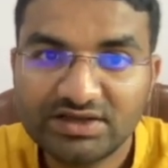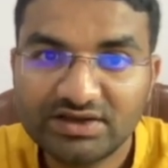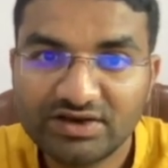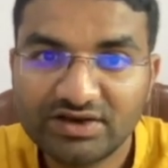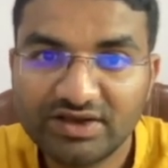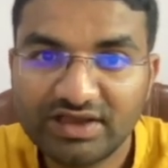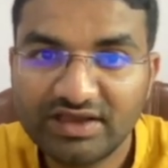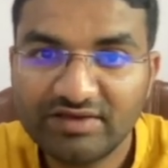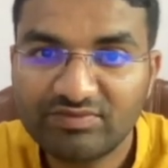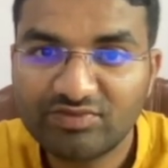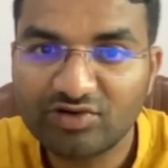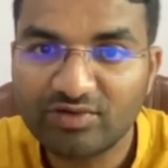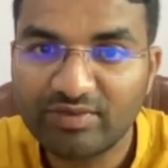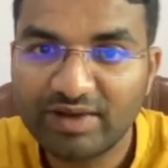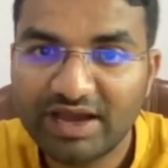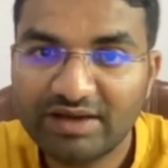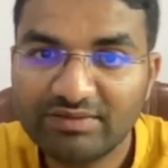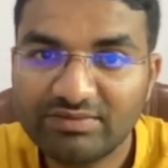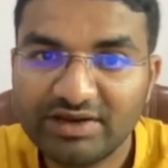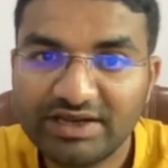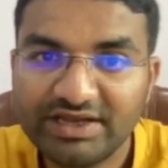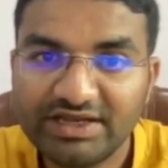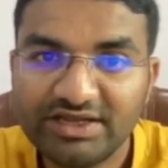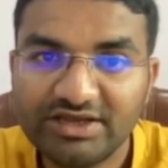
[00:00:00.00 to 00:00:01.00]
Okay,
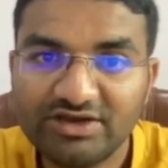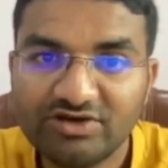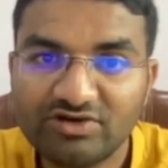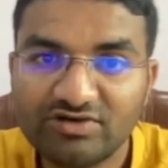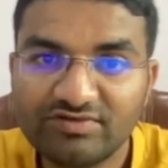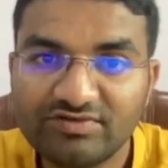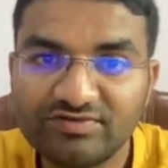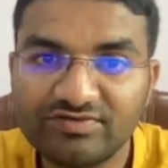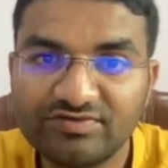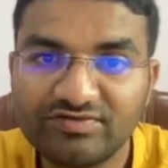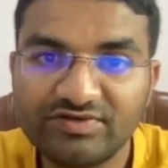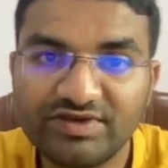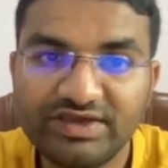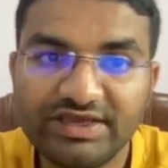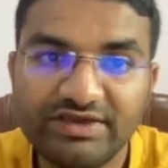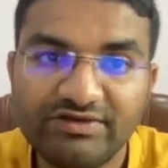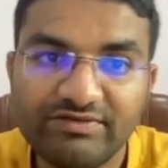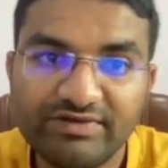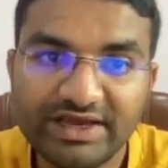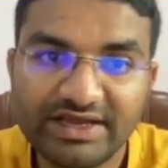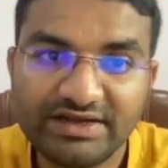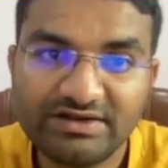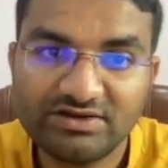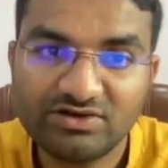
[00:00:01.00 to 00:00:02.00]
probability of
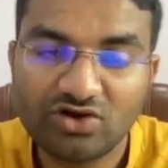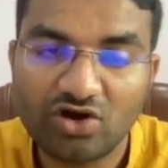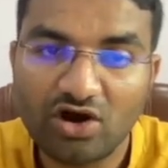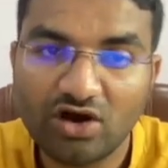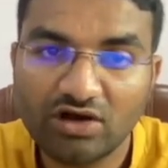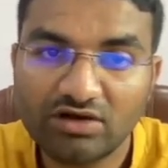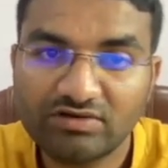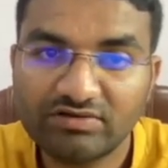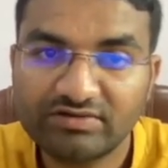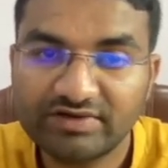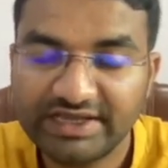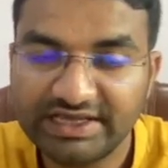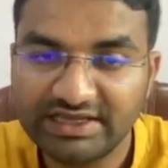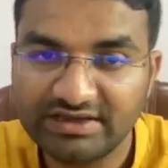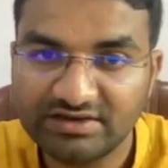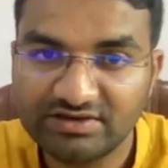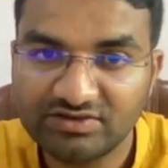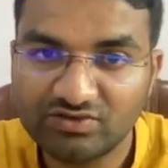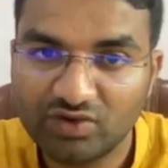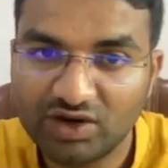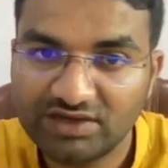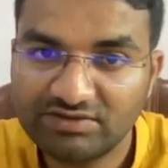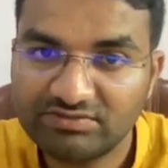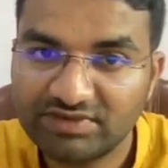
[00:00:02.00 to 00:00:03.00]
event occurring,
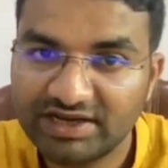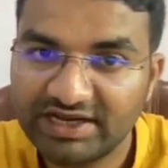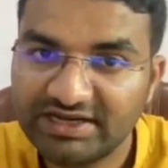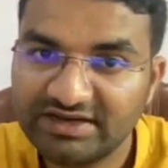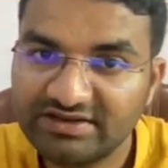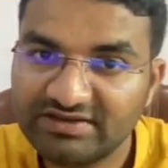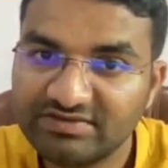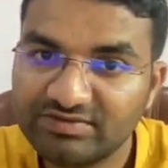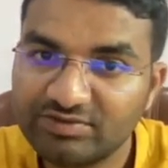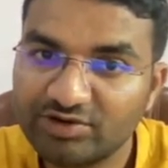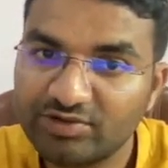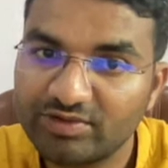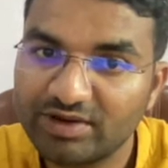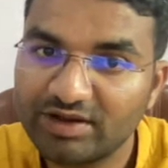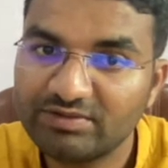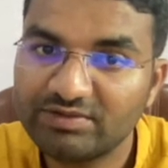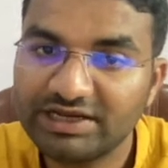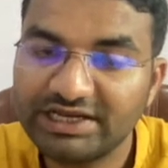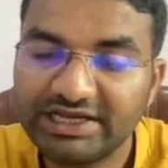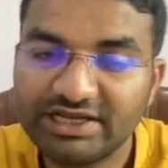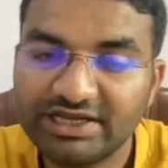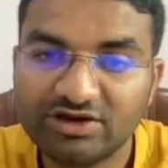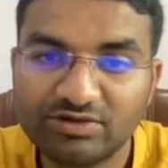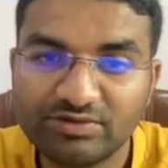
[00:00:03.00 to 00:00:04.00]
1 minus
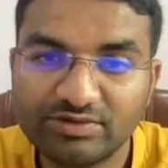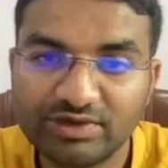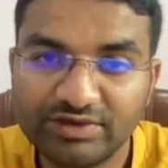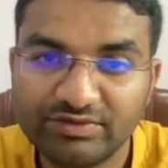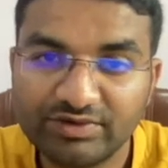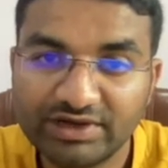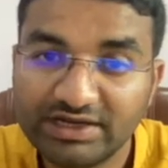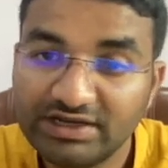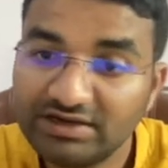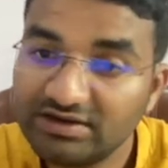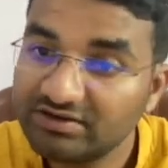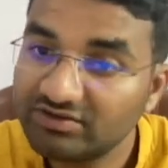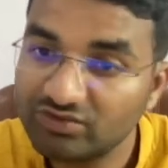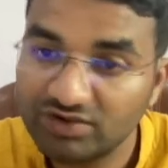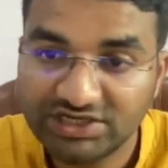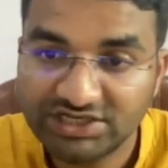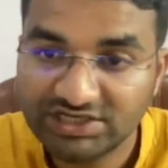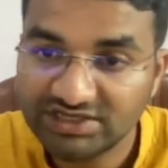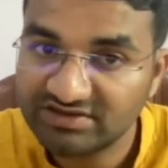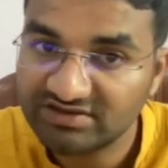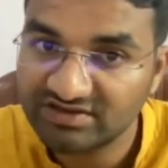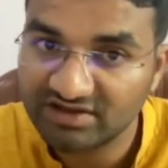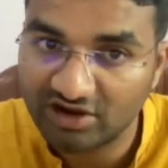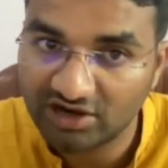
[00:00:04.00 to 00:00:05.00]
probability of event
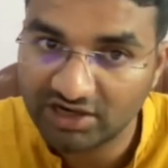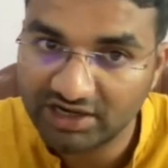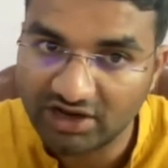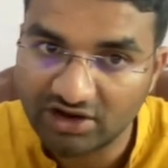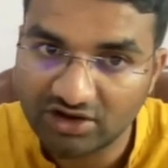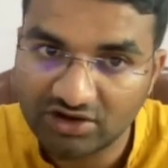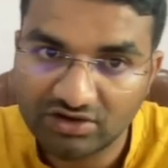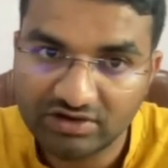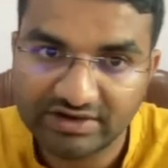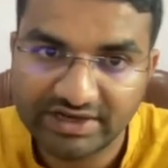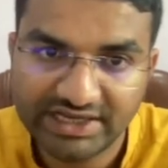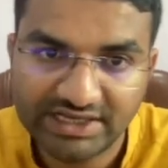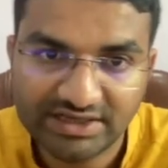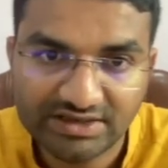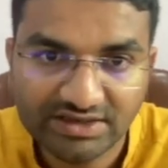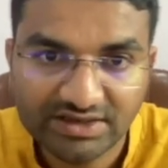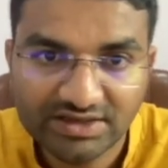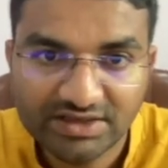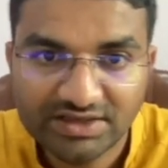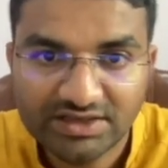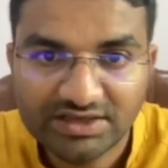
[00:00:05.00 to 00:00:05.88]
which is not occurring.